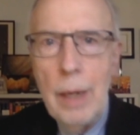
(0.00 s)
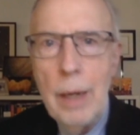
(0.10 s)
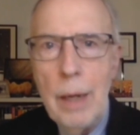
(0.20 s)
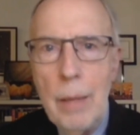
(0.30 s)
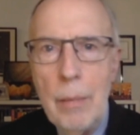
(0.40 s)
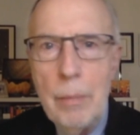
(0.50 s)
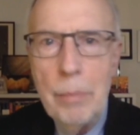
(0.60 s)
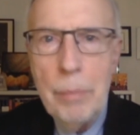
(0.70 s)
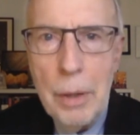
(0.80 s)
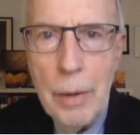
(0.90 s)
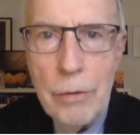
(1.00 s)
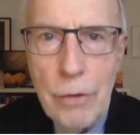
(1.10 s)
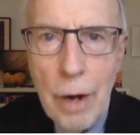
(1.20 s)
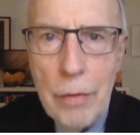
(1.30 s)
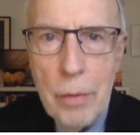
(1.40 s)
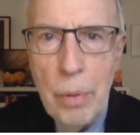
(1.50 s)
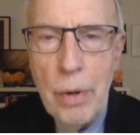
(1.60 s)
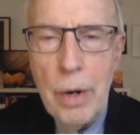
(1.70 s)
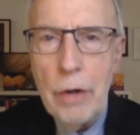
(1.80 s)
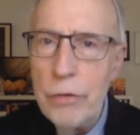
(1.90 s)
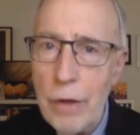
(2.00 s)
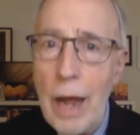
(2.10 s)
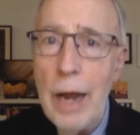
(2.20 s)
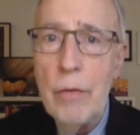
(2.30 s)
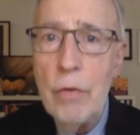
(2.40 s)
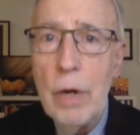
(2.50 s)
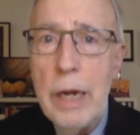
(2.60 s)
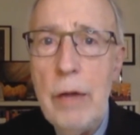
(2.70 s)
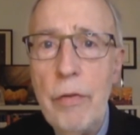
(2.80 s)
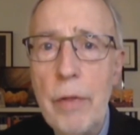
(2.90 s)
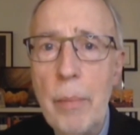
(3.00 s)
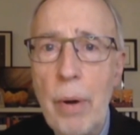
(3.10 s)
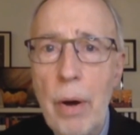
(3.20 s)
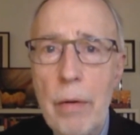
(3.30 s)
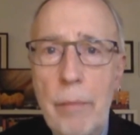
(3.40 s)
as Jonathan put it, a sigh of relief on the part of